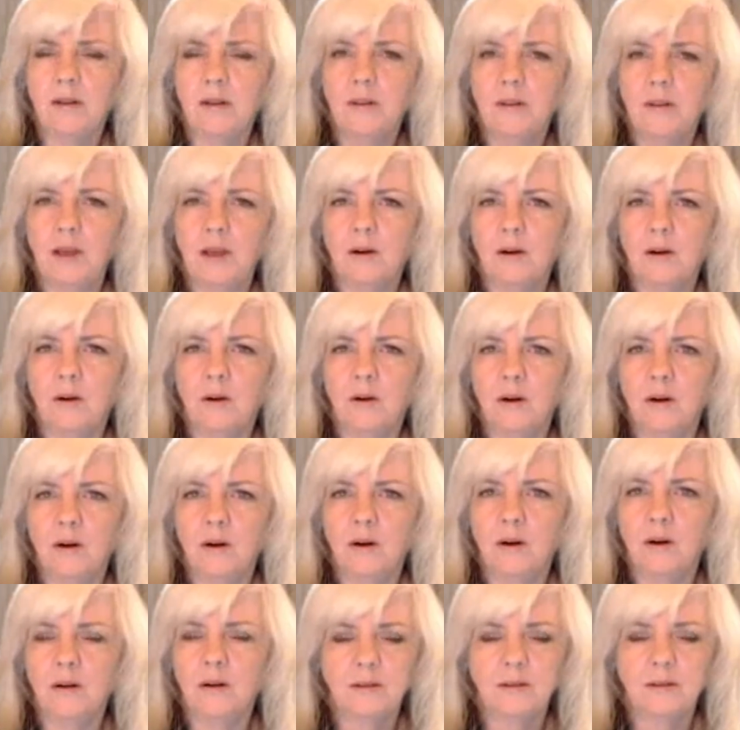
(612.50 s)
They
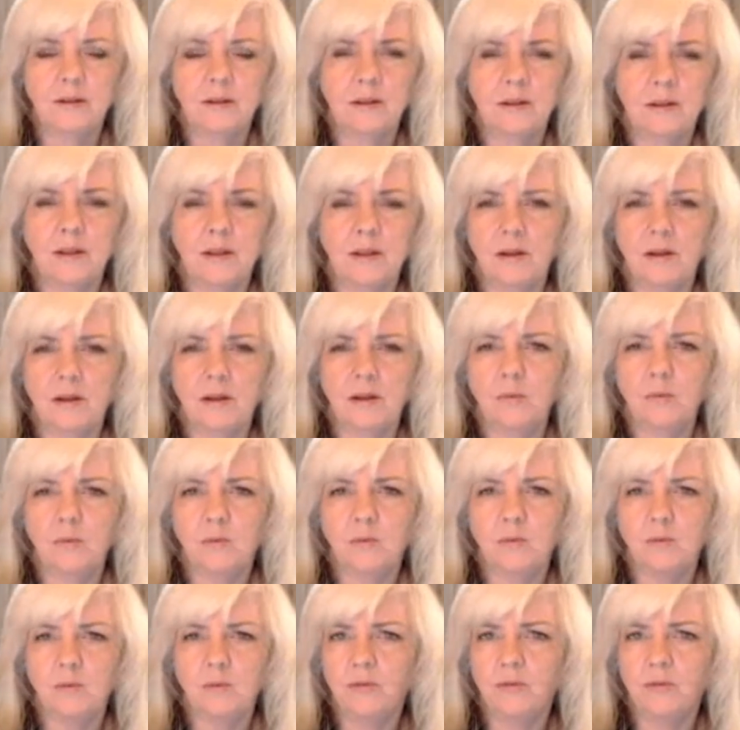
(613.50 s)

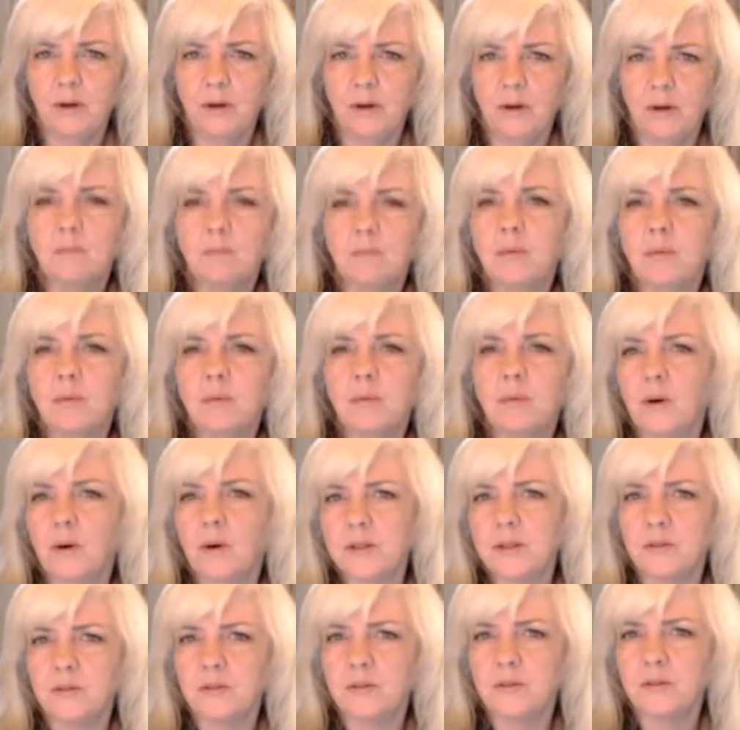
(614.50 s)
were very
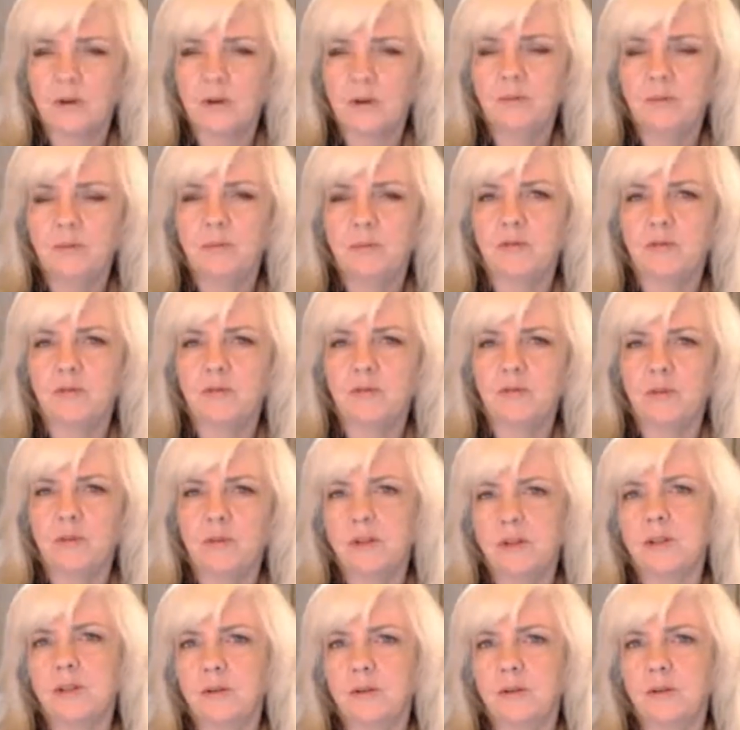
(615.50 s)
impressive, very
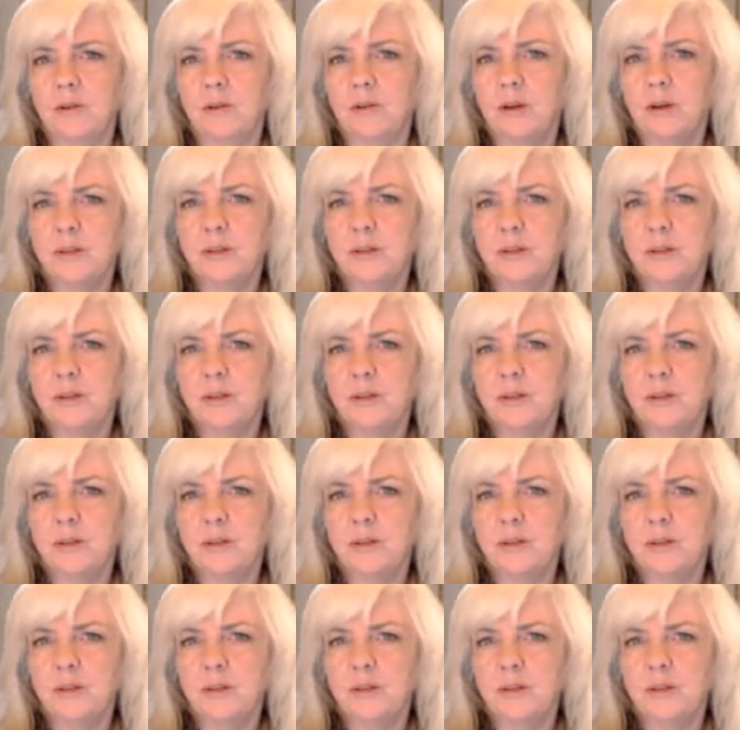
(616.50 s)
professional.